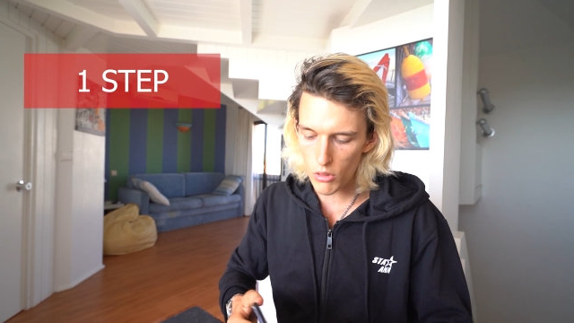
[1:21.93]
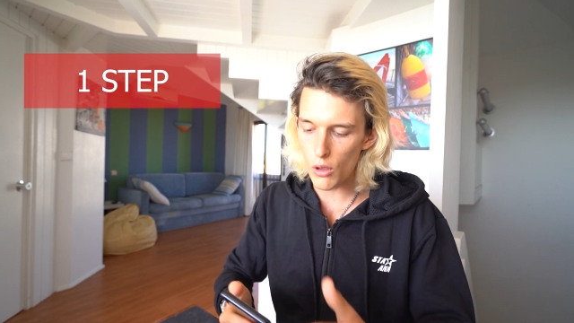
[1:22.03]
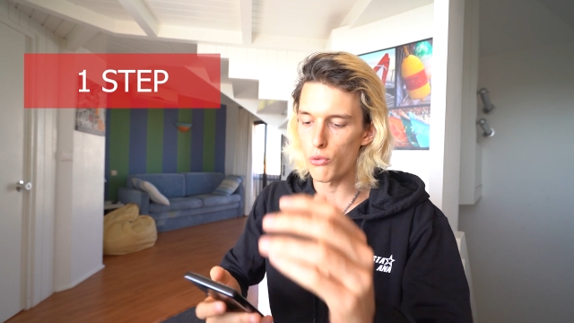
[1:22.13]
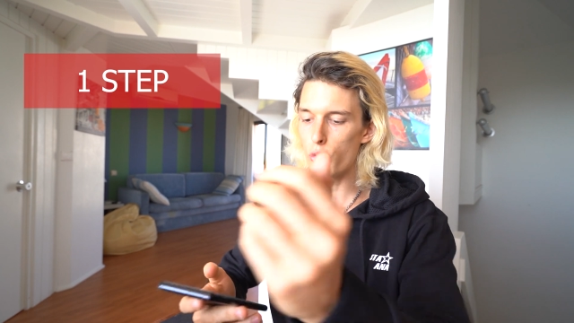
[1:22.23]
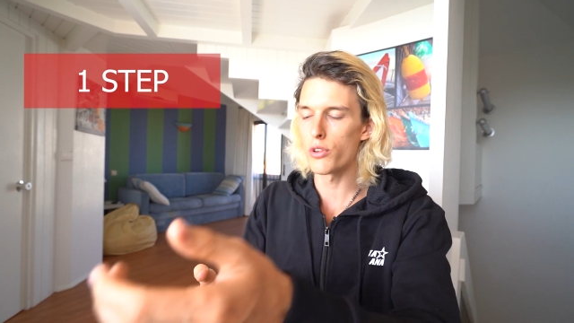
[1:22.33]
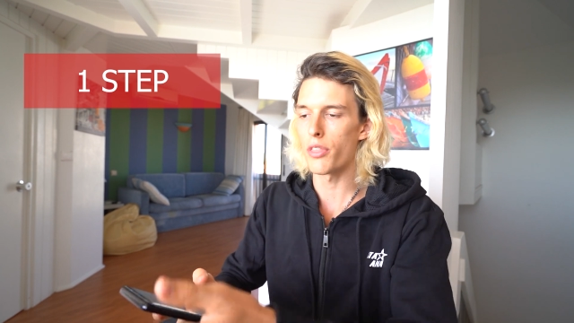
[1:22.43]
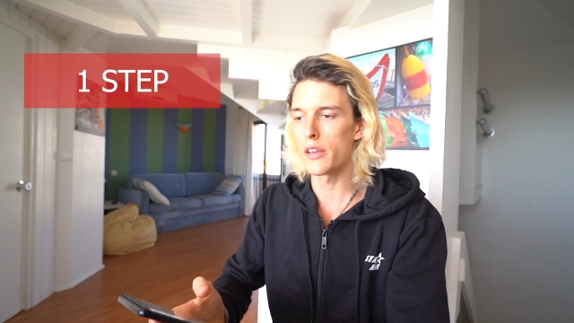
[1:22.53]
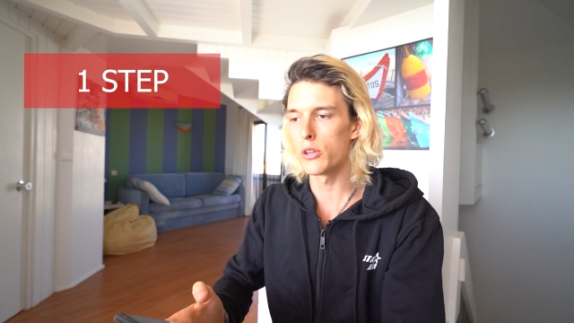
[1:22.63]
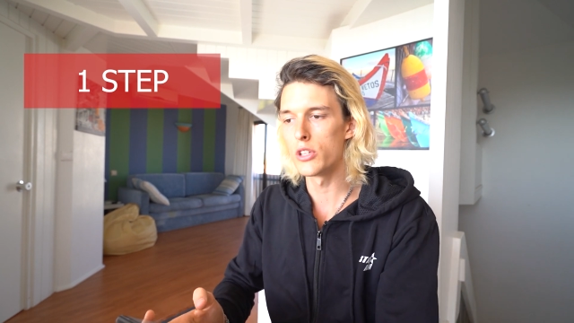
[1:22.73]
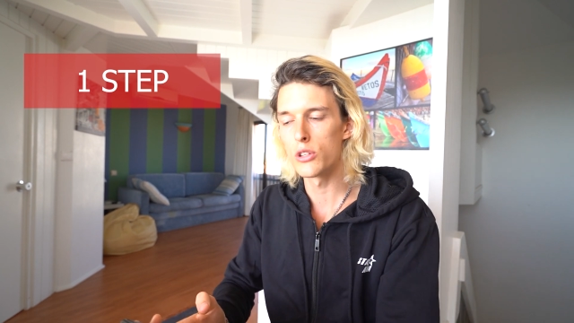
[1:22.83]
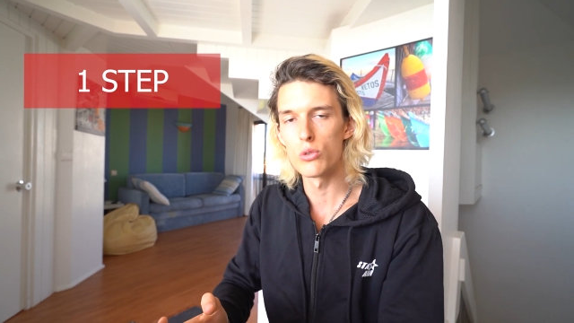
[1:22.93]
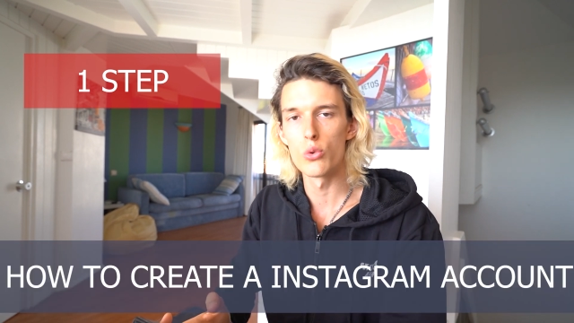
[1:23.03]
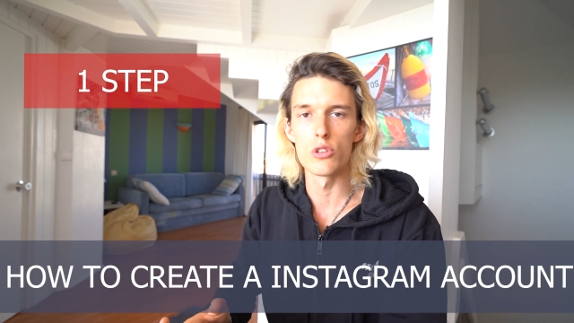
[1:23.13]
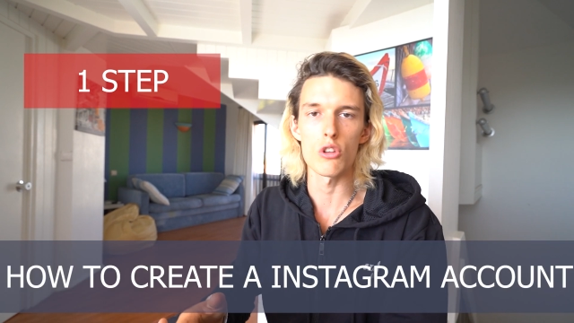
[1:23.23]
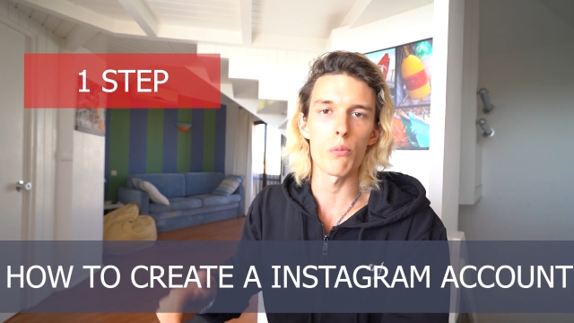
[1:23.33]
The first thing you need to
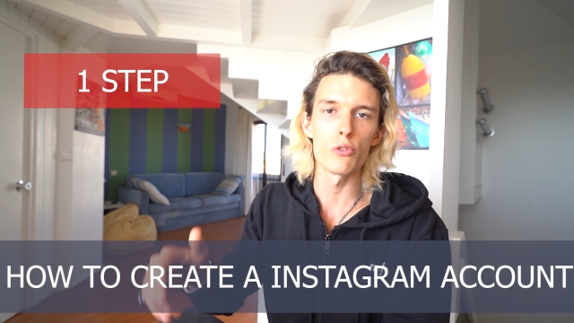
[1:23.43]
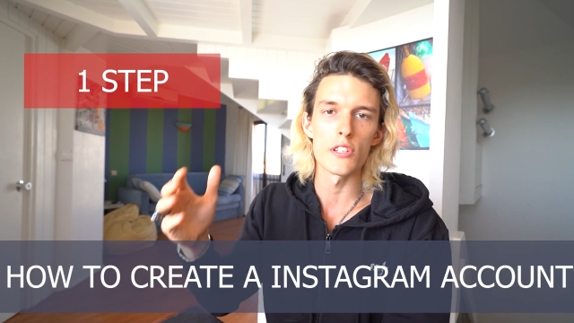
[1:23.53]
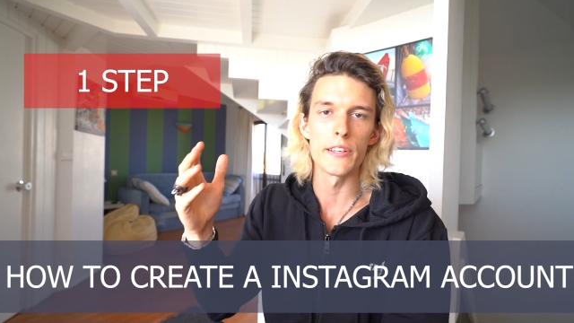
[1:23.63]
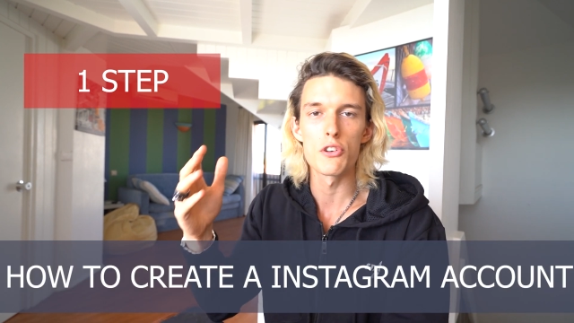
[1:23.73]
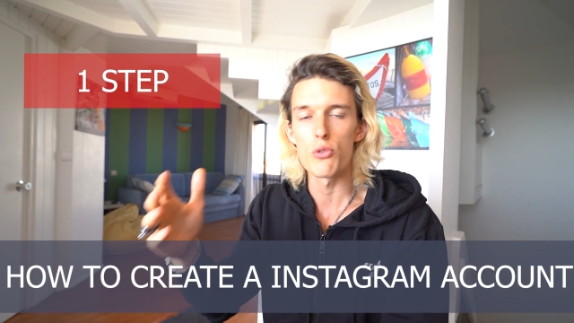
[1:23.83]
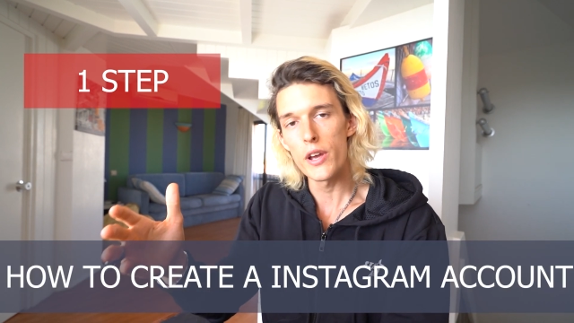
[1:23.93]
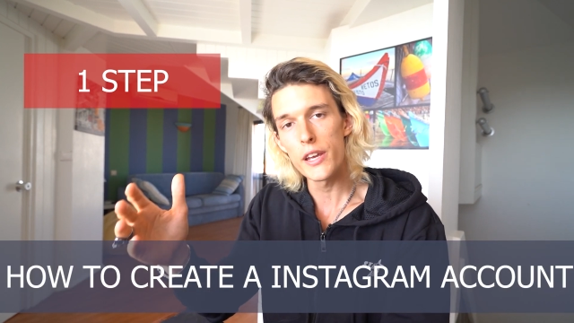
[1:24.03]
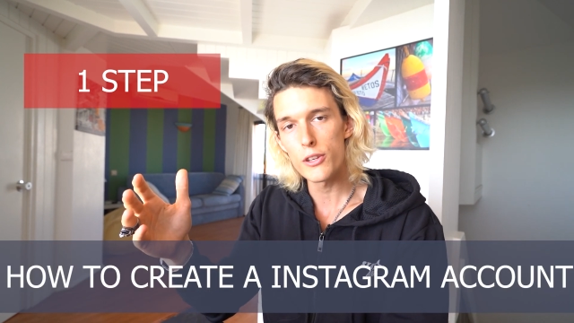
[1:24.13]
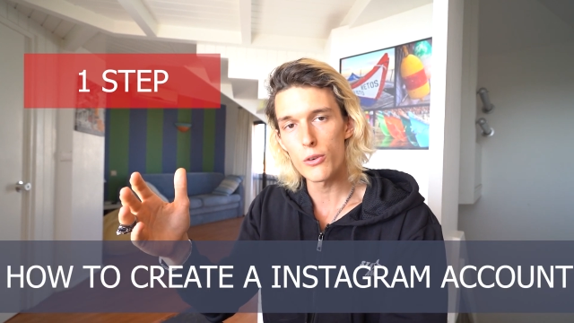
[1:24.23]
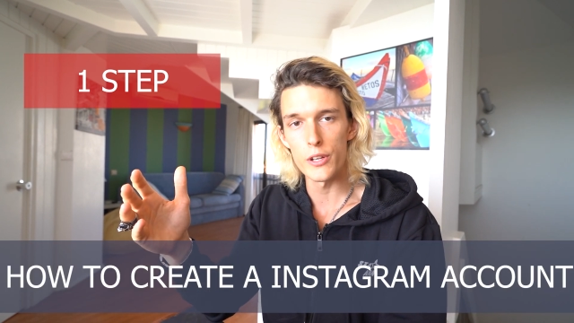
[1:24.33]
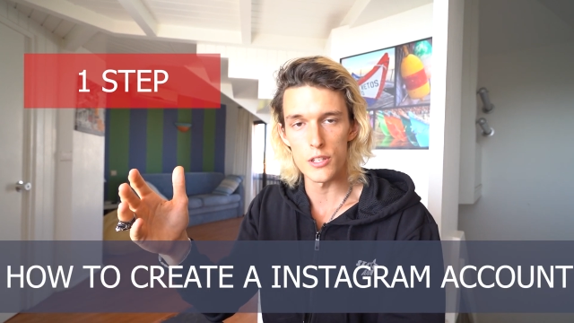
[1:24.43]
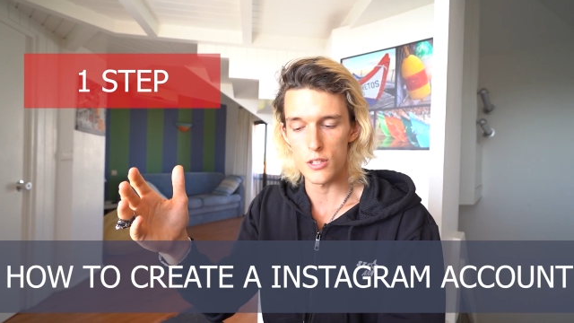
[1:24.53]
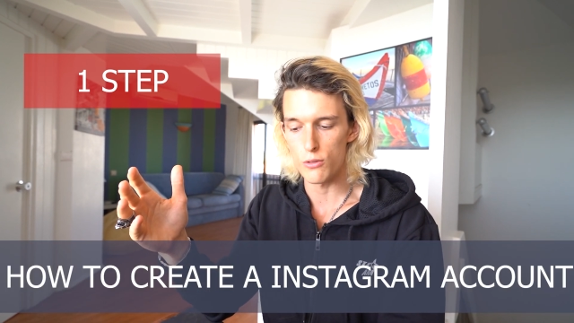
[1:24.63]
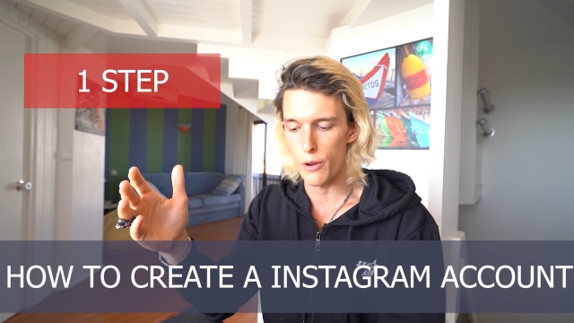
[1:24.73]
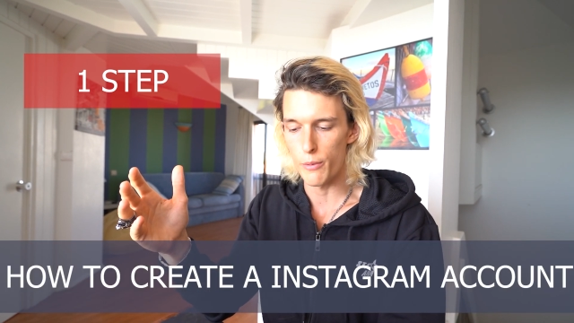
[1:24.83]
do is obviously create your
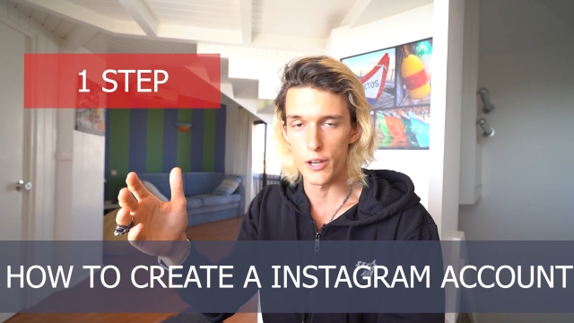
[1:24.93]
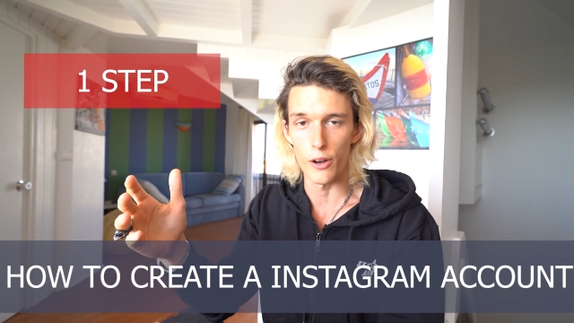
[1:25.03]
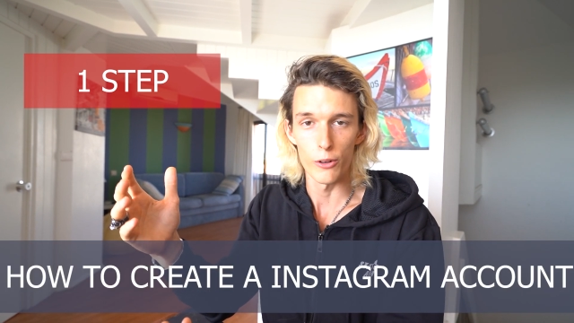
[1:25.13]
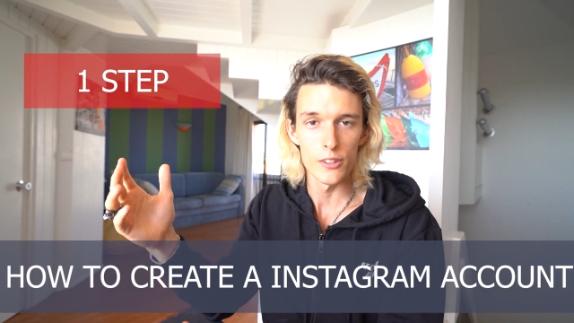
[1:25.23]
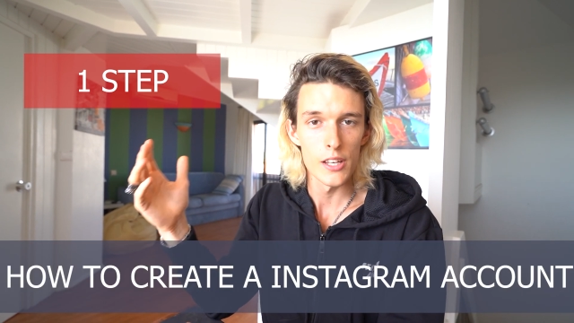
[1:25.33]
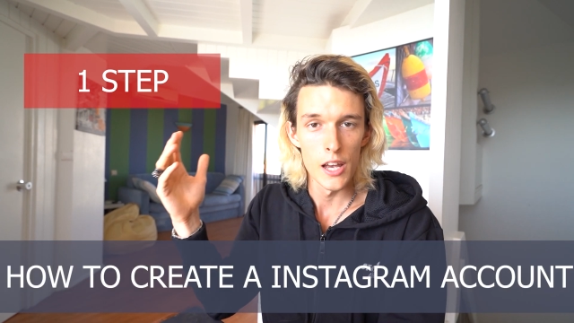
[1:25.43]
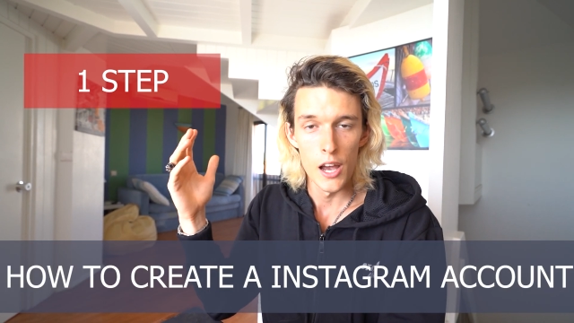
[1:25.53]
Instagram account.